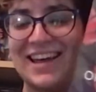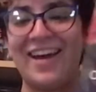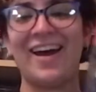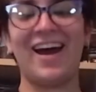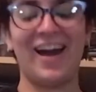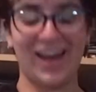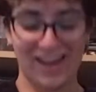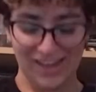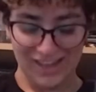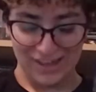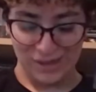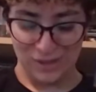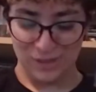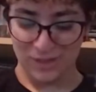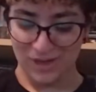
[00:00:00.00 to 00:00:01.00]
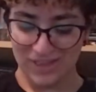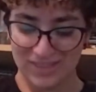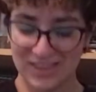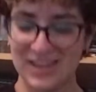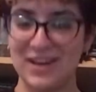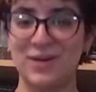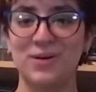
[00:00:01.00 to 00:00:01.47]
I thought
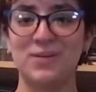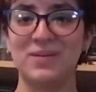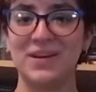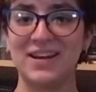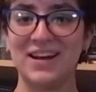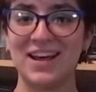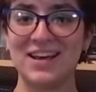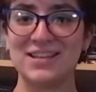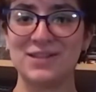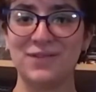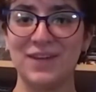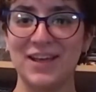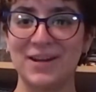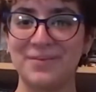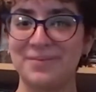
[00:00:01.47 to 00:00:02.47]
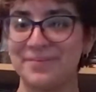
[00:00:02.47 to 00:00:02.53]
that it would be a nice fit.